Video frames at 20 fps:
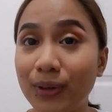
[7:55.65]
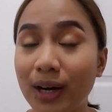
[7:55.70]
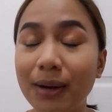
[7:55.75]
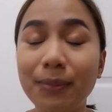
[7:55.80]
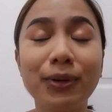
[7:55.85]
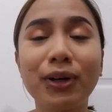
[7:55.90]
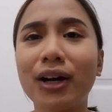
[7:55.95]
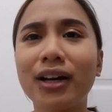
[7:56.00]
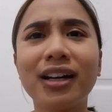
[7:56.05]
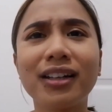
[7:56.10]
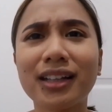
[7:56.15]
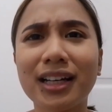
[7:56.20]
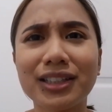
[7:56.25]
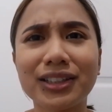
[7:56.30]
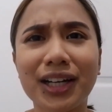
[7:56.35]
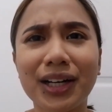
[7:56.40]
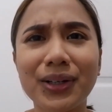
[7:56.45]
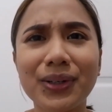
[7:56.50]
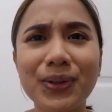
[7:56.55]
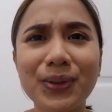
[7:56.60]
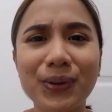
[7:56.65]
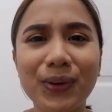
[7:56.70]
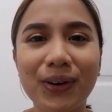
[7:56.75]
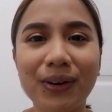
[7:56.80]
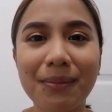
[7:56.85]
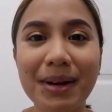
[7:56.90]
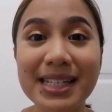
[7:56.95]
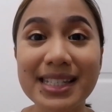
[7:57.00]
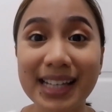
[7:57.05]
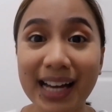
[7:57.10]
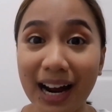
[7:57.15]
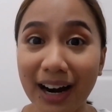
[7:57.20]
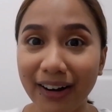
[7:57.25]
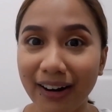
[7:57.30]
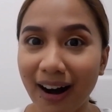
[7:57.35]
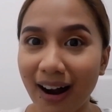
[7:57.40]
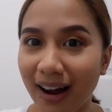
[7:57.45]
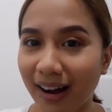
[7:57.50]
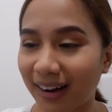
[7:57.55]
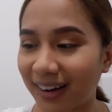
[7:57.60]
Not eyeshadow,
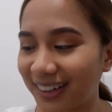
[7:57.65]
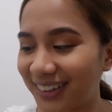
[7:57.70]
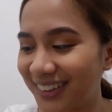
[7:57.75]
mascara.